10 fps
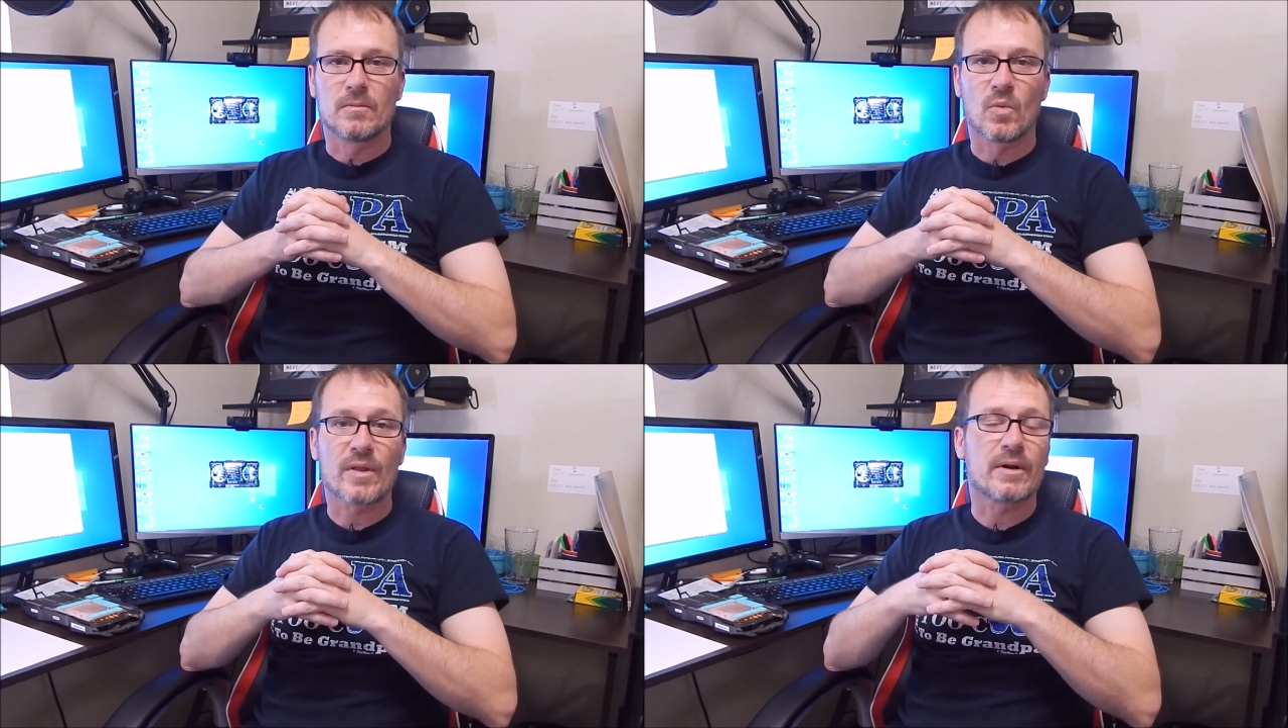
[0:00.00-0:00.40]

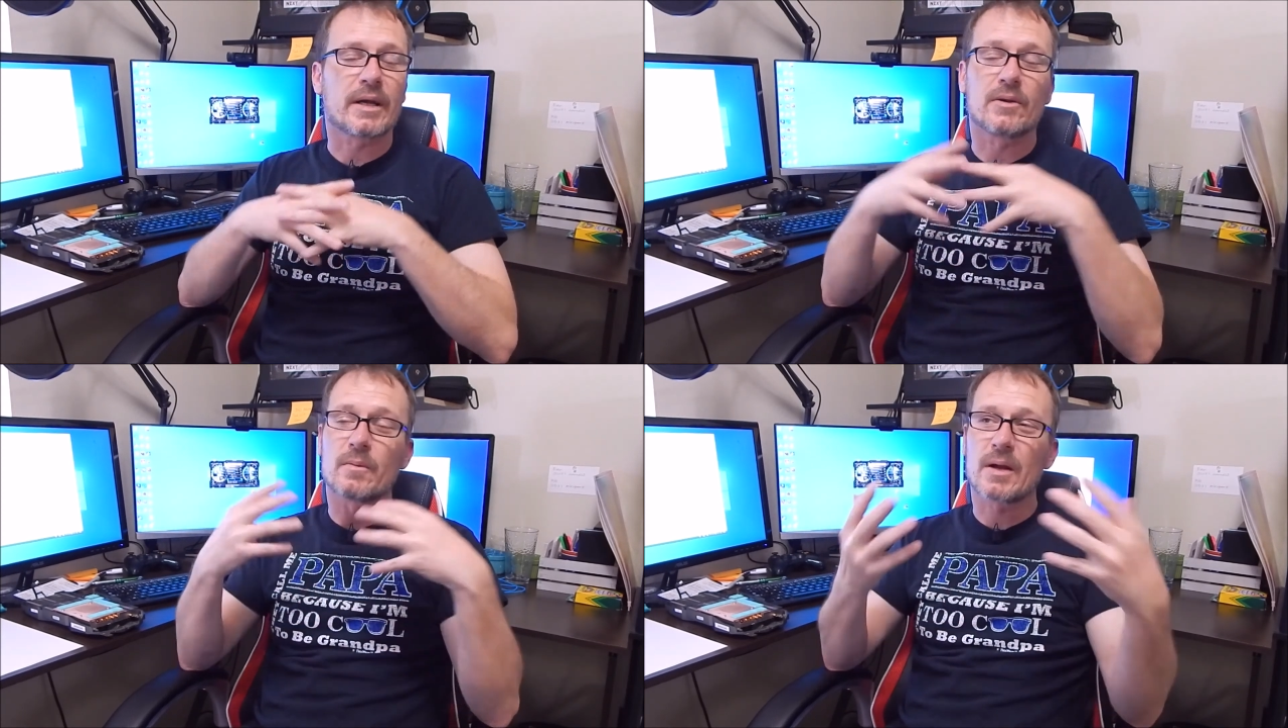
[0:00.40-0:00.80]
Whether
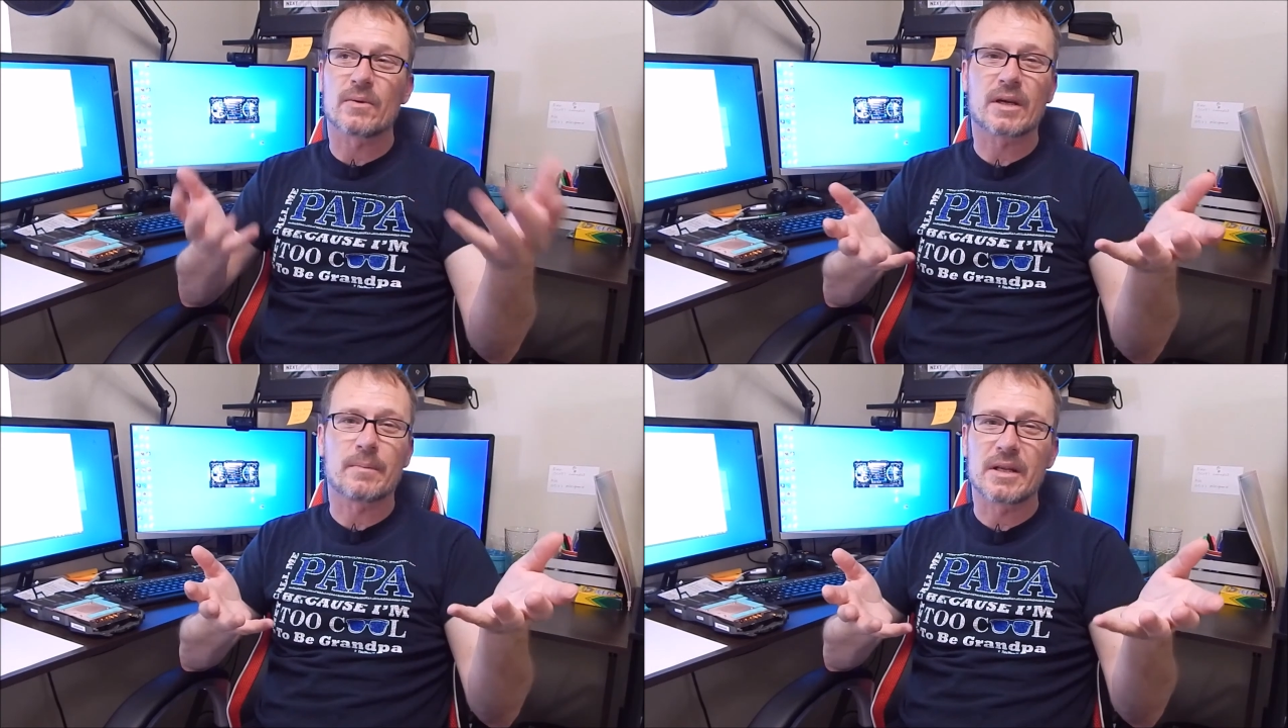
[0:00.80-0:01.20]
I can
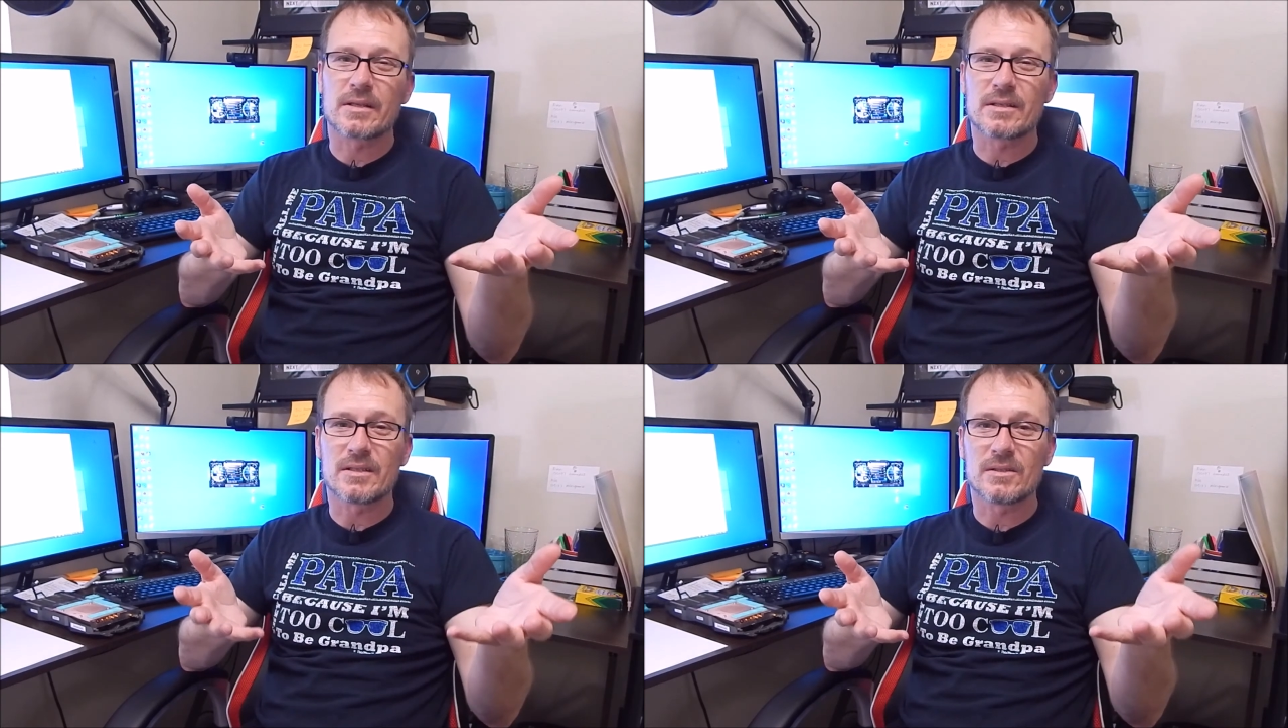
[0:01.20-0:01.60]
recommend
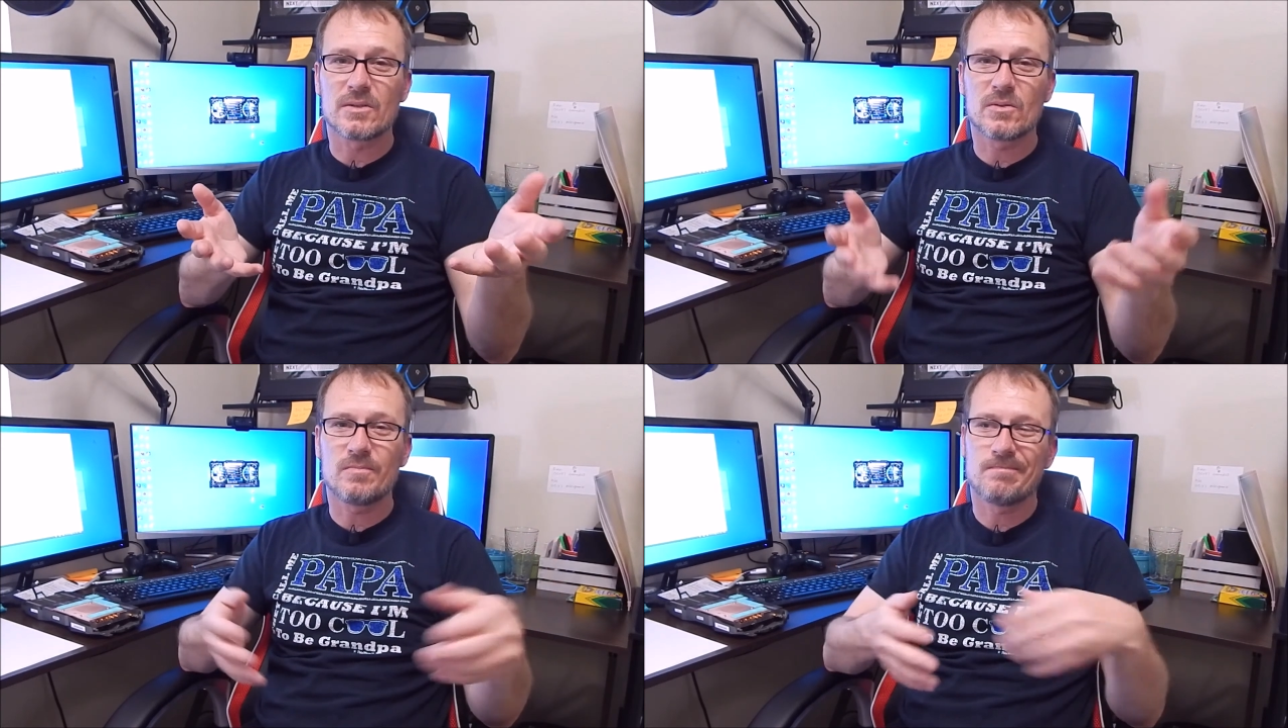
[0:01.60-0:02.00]
it to
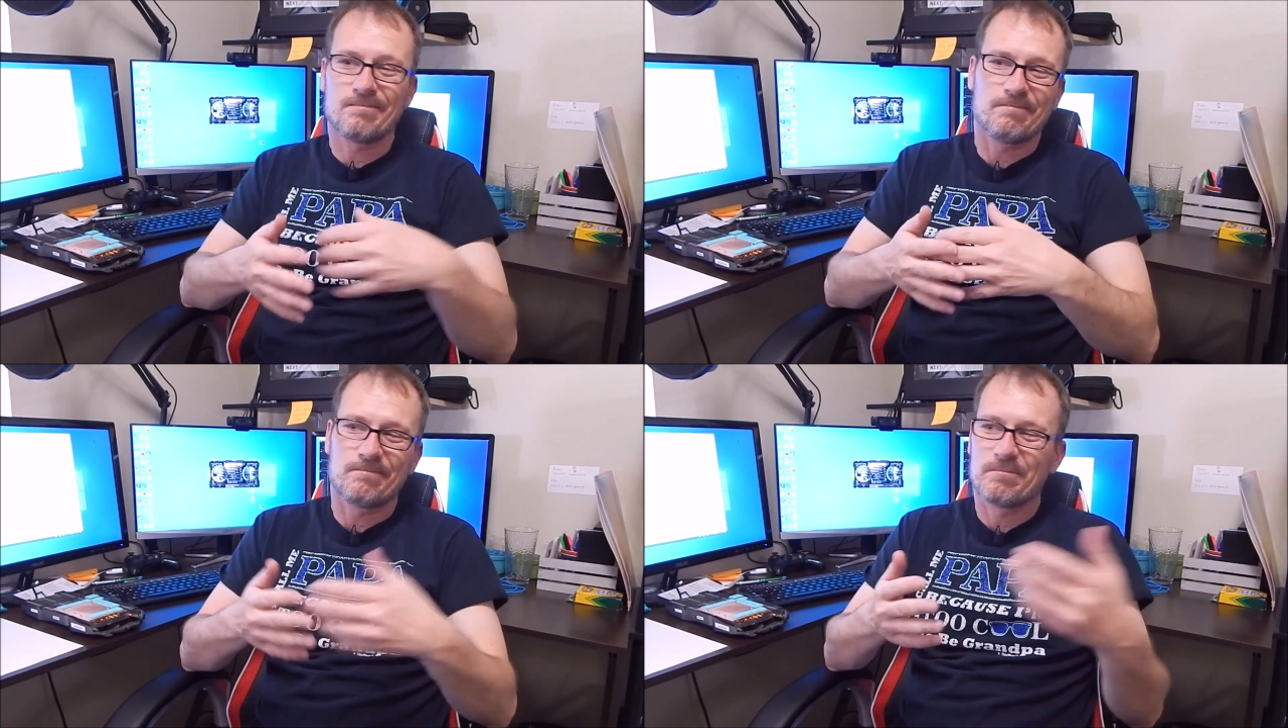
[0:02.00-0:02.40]
you,
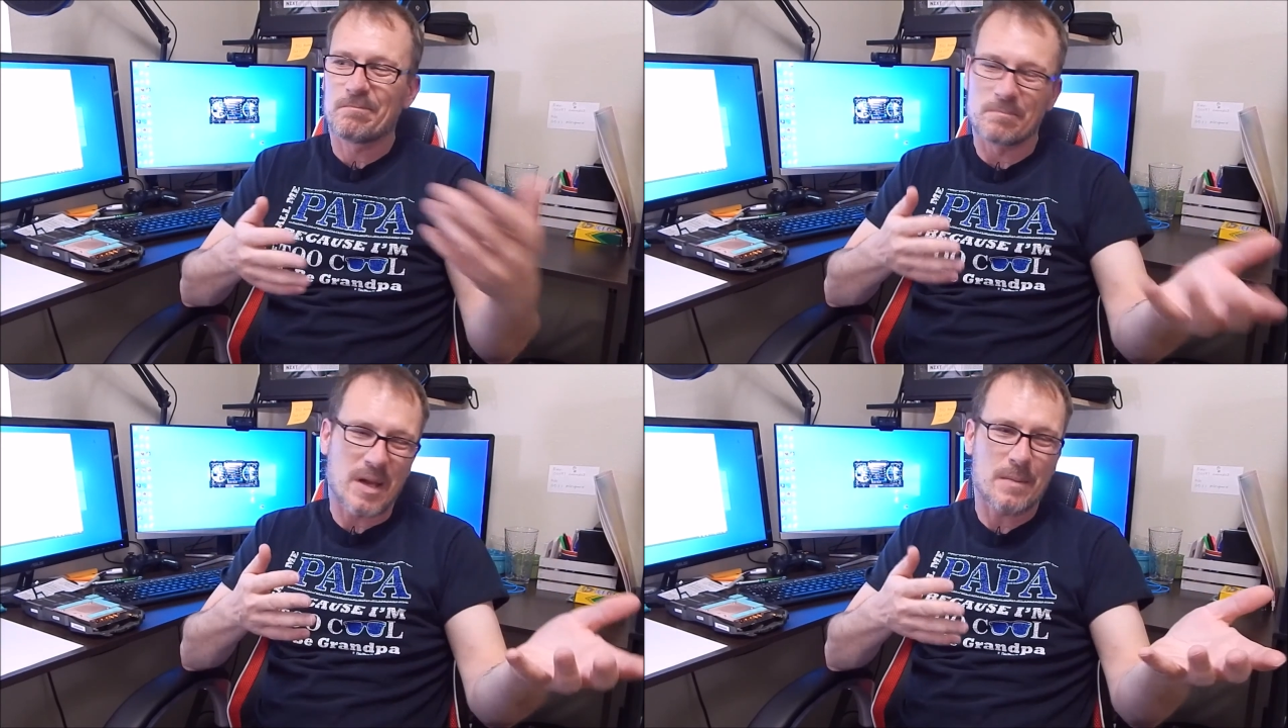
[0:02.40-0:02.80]

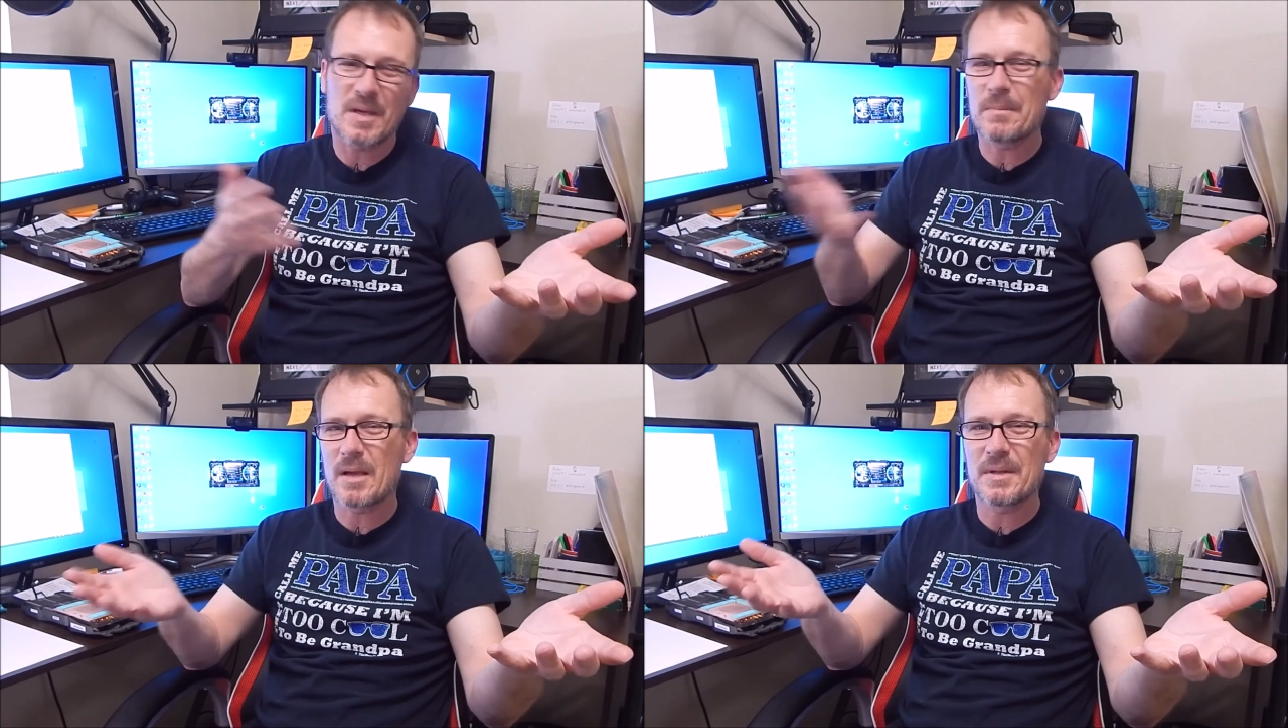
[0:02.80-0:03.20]

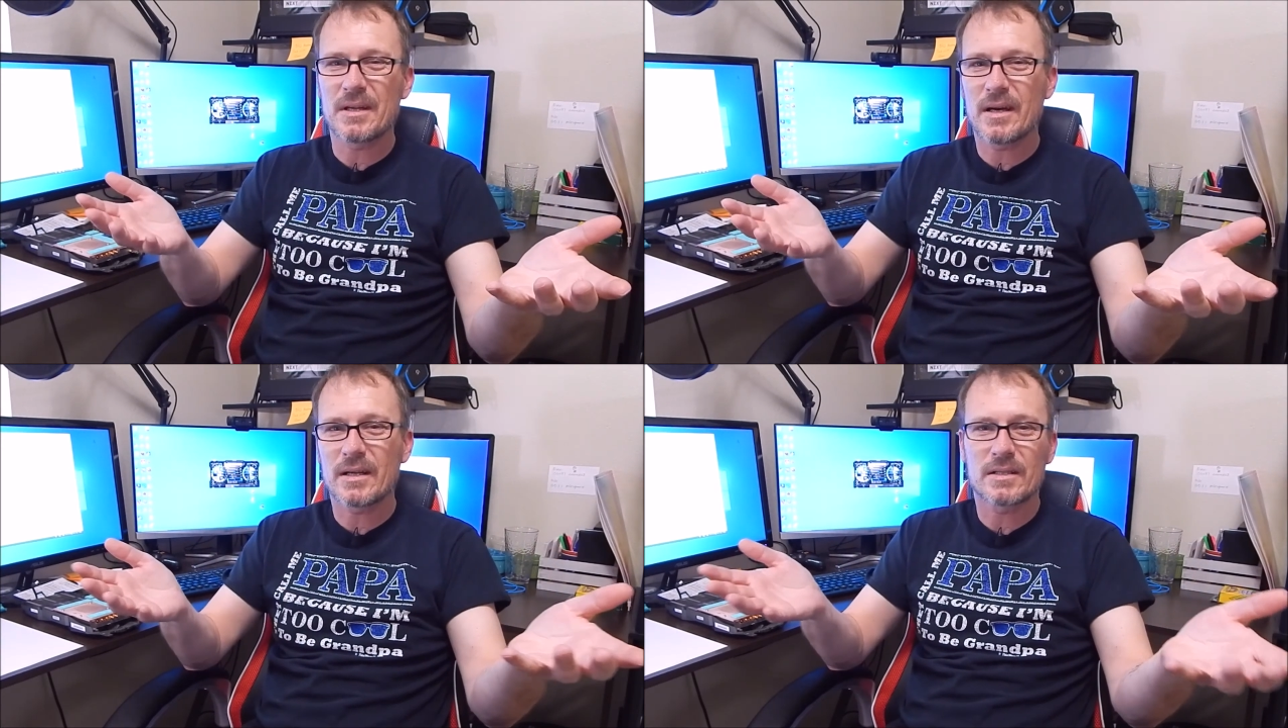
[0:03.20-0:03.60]
maybe, maybe not.